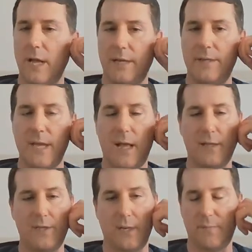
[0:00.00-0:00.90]
and
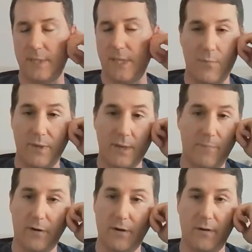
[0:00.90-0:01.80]
intelligent, but they don't pick
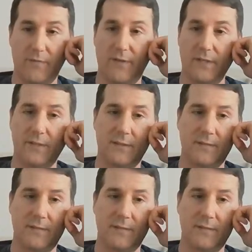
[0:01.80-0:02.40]
apart artifice.